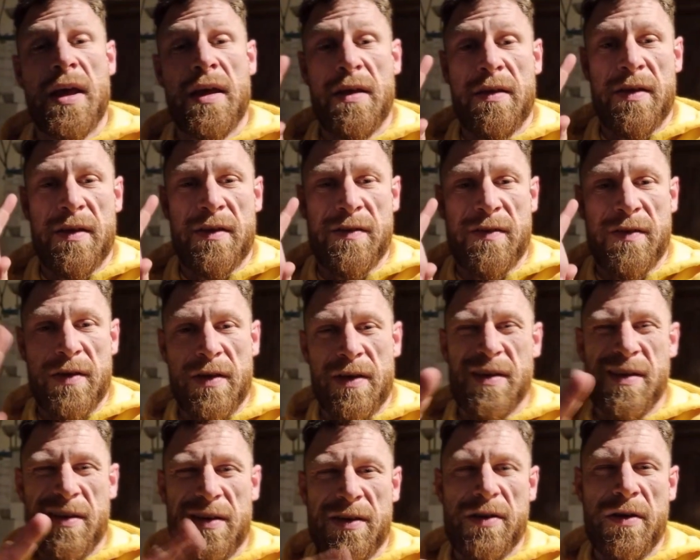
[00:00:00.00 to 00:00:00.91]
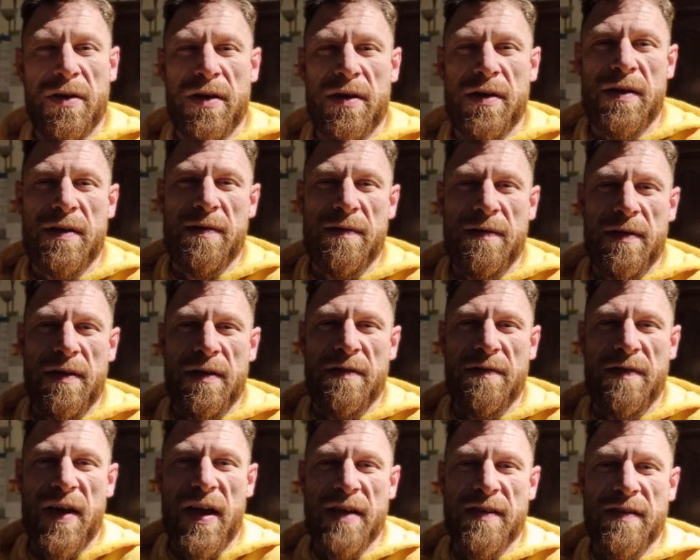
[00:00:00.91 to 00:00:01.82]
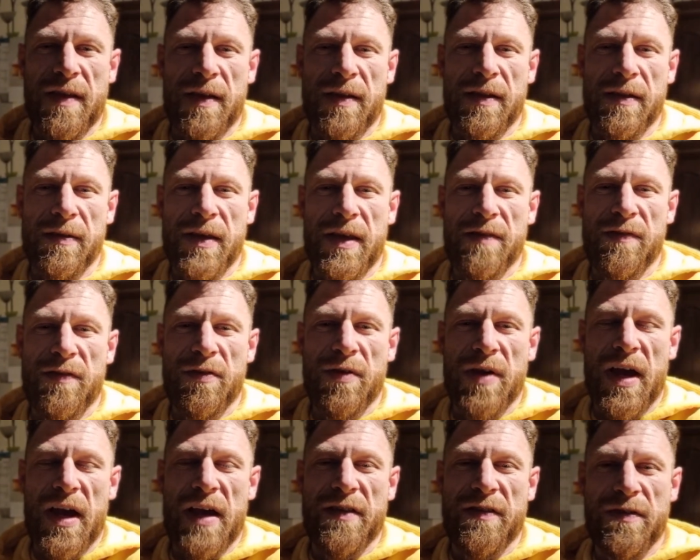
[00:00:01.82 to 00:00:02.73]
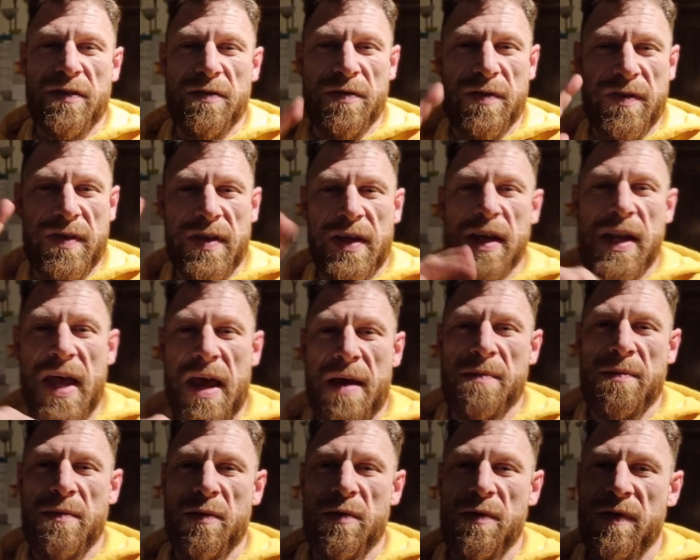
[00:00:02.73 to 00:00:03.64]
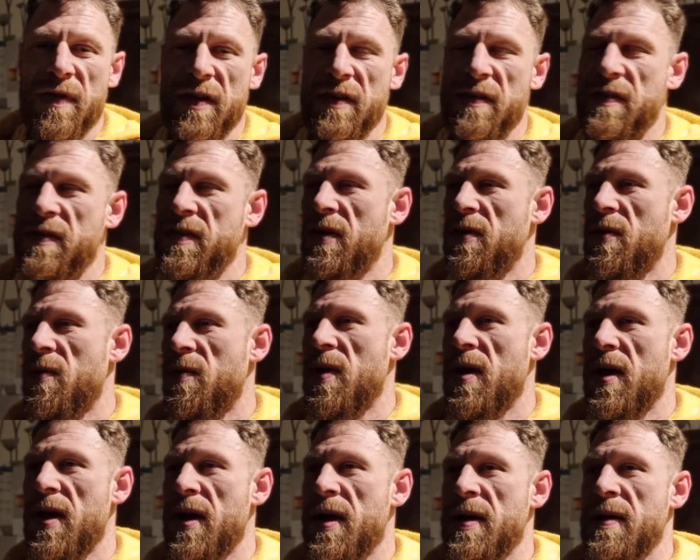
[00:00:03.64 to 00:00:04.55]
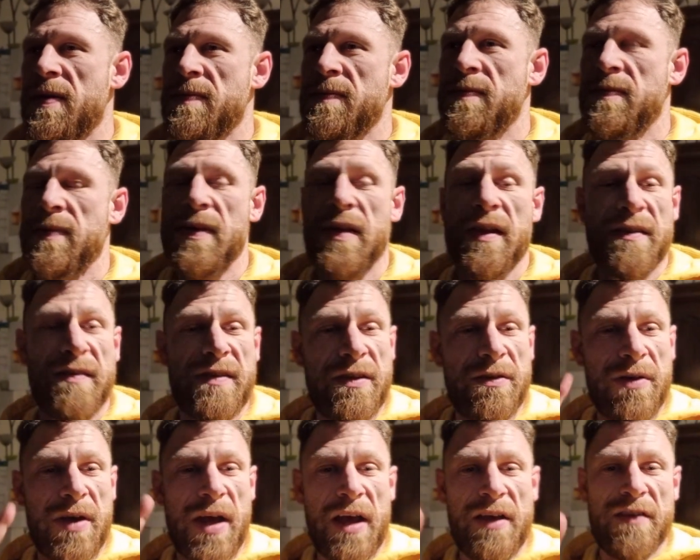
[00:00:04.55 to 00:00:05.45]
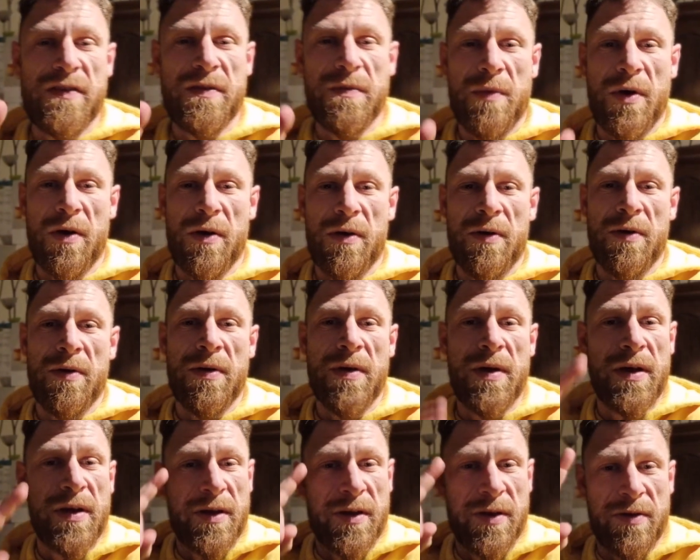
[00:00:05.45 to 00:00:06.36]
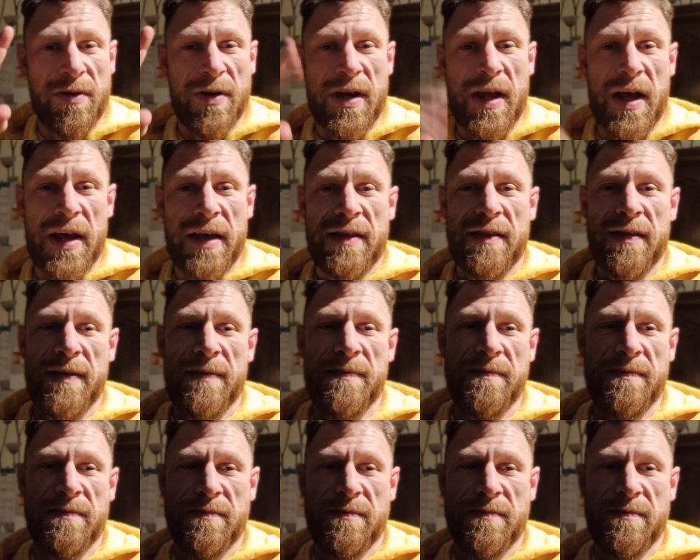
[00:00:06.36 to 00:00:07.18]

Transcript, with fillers: Uh, it's a good advice I will give you guys to see that movie. So uh, I'll see you guys tomorrow. Good night.